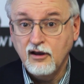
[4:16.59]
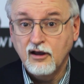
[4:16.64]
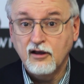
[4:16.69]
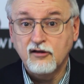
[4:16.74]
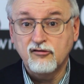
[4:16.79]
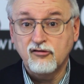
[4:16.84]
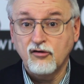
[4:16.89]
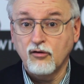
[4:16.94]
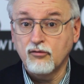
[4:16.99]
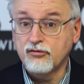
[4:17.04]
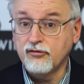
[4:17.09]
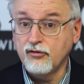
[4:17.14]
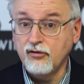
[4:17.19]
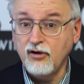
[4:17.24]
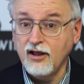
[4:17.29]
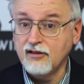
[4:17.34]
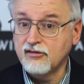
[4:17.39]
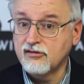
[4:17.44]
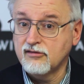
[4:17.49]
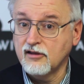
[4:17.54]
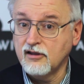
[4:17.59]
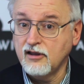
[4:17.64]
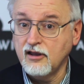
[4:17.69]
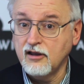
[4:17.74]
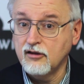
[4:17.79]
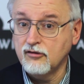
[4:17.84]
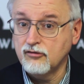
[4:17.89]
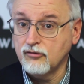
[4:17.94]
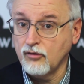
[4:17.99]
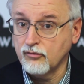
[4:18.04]
And so they're not
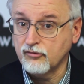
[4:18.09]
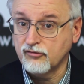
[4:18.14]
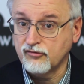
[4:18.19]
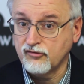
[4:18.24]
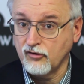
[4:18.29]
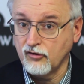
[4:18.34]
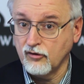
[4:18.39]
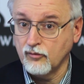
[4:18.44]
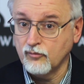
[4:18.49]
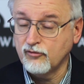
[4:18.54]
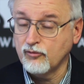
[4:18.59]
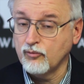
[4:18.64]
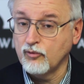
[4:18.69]
thinking in those terms.